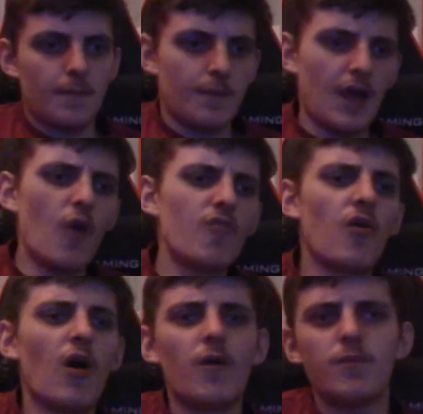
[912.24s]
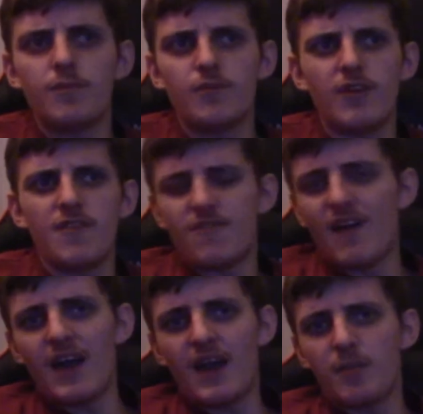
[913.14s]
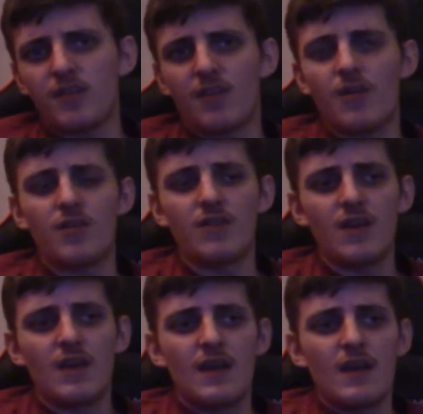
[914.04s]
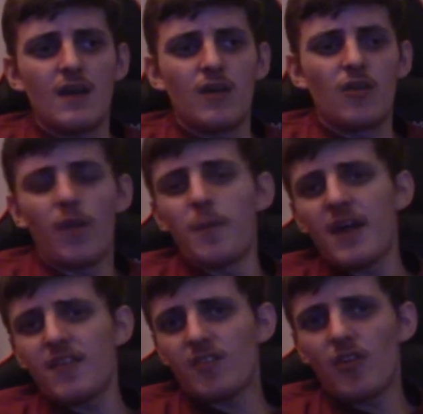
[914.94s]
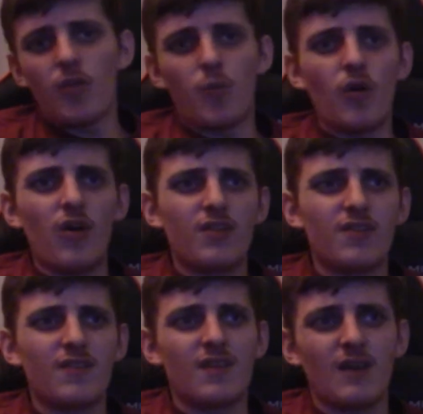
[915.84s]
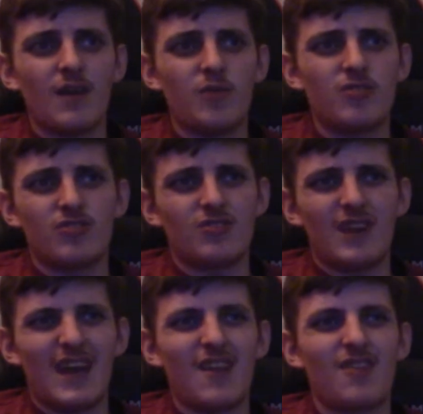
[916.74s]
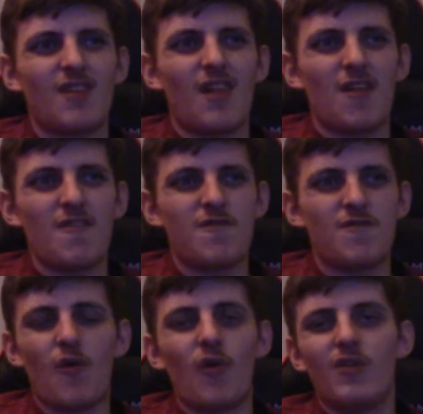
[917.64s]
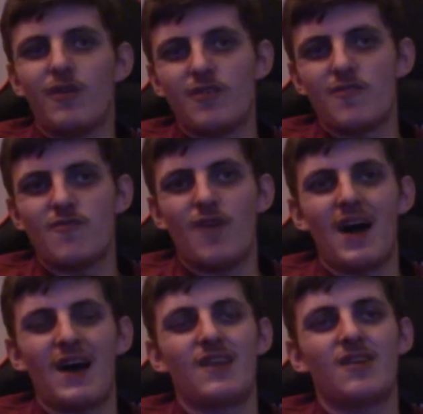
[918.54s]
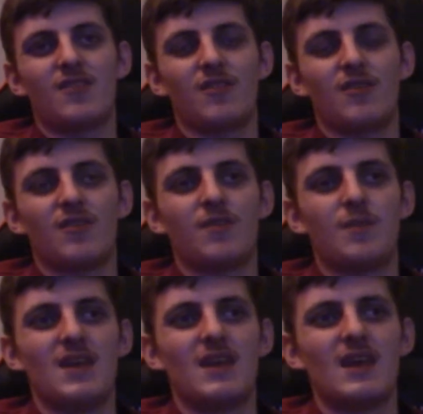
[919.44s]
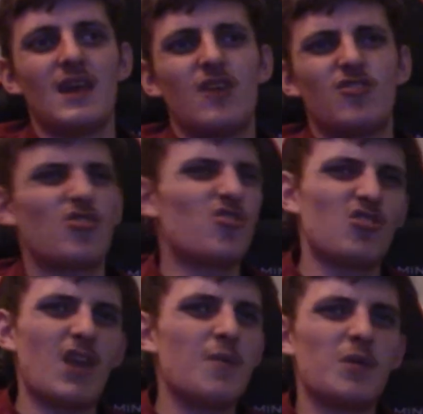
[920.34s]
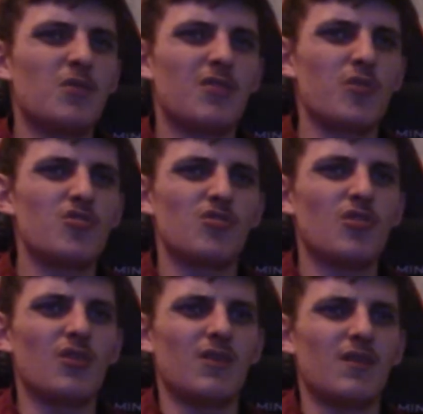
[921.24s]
Yeah, overall, pretty fine episode. Not the best, not the worst. It was just a nice, fun ride, so to speak. Just a shame it was so short.